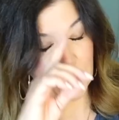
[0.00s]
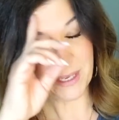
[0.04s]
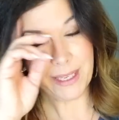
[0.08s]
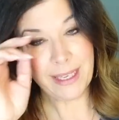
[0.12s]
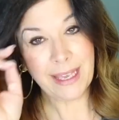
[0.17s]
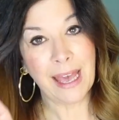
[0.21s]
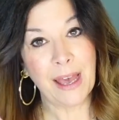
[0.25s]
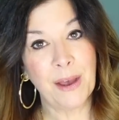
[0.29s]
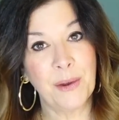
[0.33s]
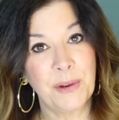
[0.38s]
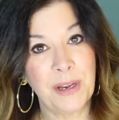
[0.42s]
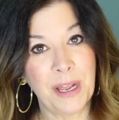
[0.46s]
we
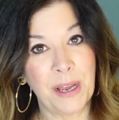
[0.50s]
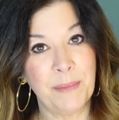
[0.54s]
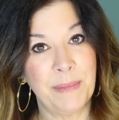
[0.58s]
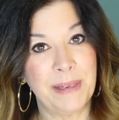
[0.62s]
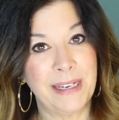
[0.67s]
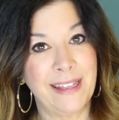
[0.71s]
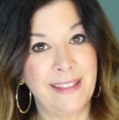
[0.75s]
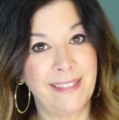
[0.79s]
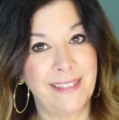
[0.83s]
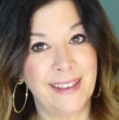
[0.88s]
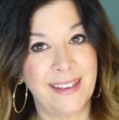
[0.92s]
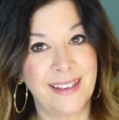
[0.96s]
count how
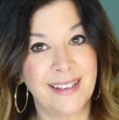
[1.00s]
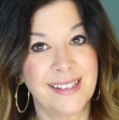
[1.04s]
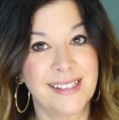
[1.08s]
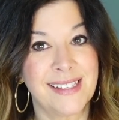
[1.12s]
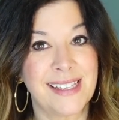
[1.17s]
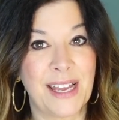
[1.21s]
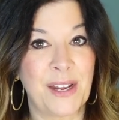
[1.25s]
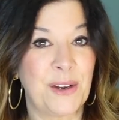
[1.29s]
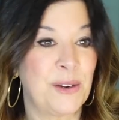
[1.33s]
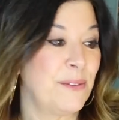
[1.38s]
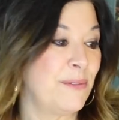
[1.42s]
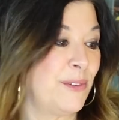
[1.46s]
many things?
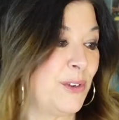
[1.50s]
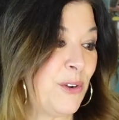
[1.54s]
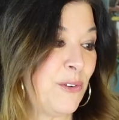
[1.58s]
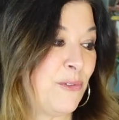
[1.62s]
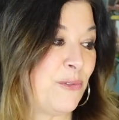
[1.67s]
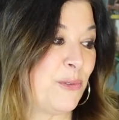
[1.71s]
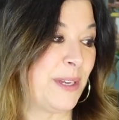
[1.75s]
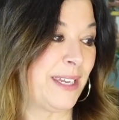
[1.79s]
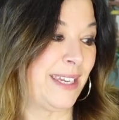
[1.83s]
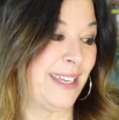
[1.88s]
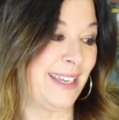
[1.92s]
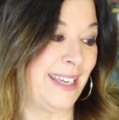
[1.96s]
I don't even know if
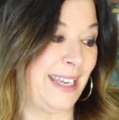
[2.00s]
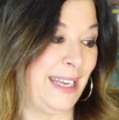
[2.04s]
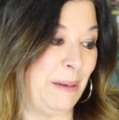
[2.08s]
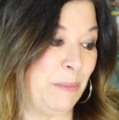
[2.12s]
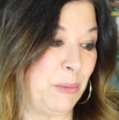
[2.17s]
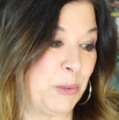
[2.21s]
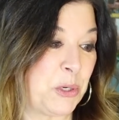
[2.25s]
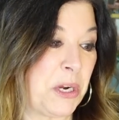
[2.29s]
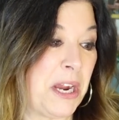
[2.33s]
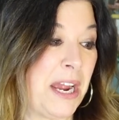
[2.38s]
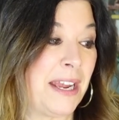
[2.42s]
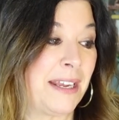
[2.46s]
we can keep
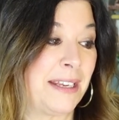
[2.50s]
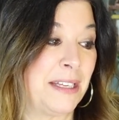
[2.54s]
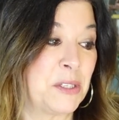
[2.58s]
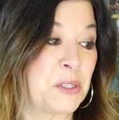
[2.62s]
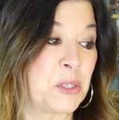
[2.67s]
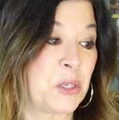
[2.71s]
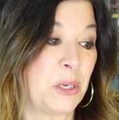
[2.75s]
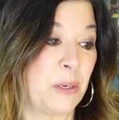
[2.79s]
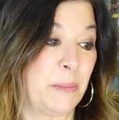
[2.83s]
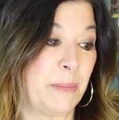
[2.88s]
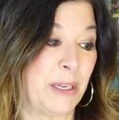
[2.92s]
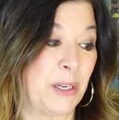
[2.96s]
track. It's
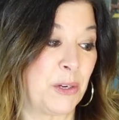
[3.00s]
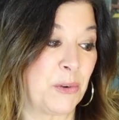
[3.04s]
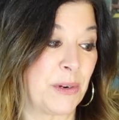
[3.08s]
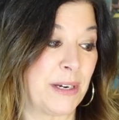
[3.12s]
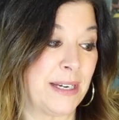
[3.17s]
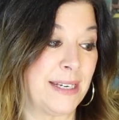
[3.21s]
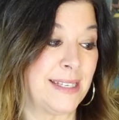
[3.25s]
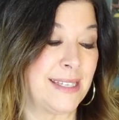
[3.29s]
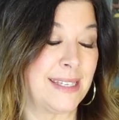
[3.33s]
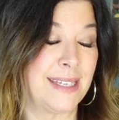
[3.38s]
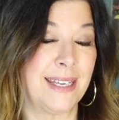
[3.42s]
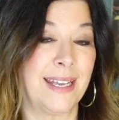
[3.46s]
gonna be
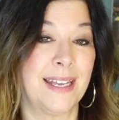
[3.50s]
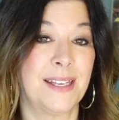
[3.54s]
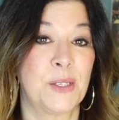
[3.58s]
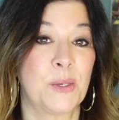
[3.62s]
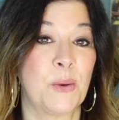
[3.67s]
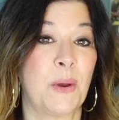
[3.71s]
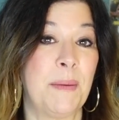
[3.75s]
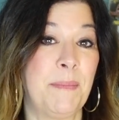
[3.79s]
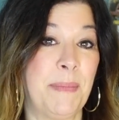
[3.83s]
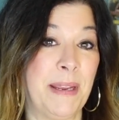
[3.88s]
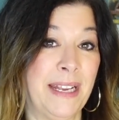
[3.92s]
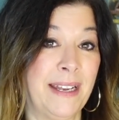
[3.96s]
crazy. So
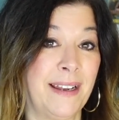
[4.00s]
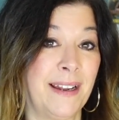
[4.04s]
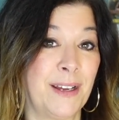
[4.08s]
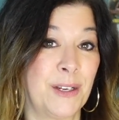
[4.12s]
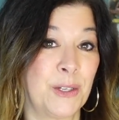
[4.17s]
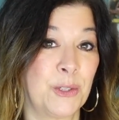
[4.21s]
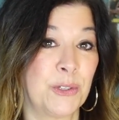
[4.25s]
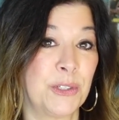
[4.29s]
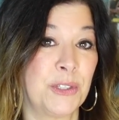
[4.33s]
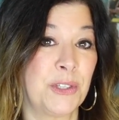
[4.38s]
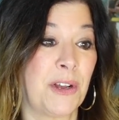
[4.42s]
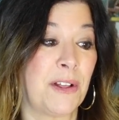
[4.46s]
I paid
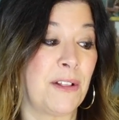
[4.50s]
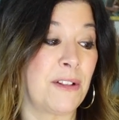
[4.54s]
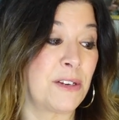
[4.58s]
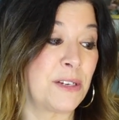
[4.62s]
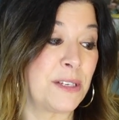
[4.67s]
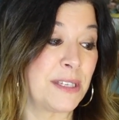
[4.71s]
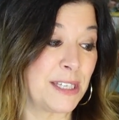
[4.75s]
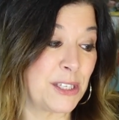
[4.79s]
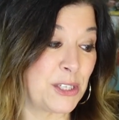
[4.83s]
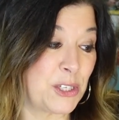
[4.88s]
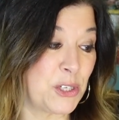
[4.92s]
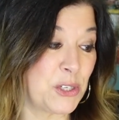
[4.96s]

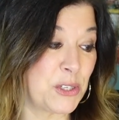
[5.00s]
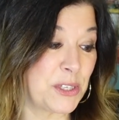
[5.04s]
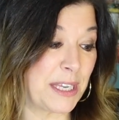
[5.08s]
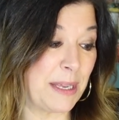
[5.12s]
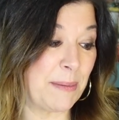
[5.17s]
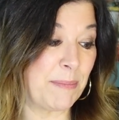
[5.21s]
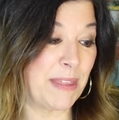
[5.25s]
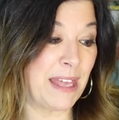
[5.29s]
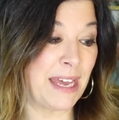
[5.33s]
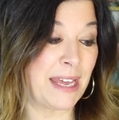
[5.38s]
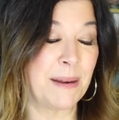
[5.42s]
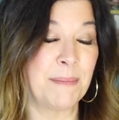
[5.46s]
$100. Let's just
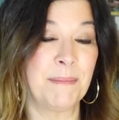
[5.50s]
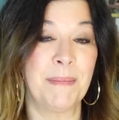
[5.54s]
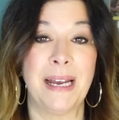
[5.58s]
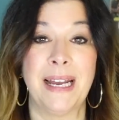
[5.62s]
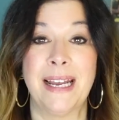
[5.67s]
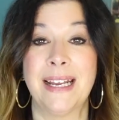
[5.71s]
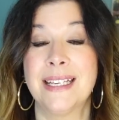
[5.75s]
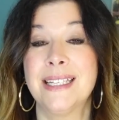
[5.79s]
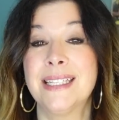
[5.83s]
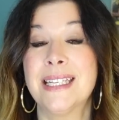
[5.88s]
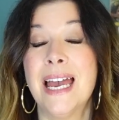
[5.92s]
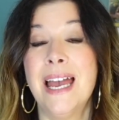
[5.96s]
keep that in
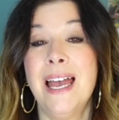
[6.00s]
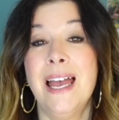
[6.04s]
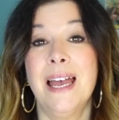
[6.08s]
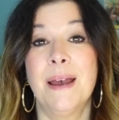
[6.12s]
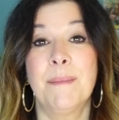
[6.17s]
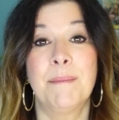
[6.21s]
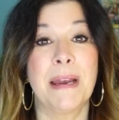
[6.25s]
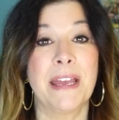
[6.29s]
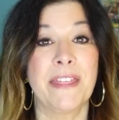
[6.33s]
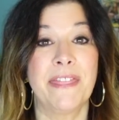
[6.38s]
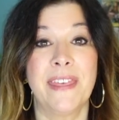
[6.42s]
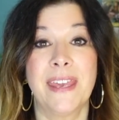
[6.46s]
mind.
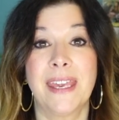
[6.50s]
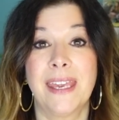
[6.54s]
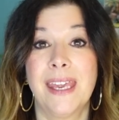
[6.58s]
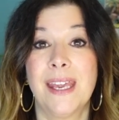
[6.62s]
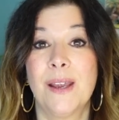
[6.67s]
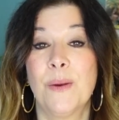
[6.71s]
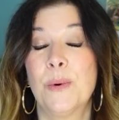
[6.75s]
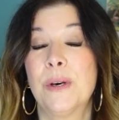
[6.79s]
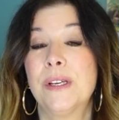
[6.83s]
My thinking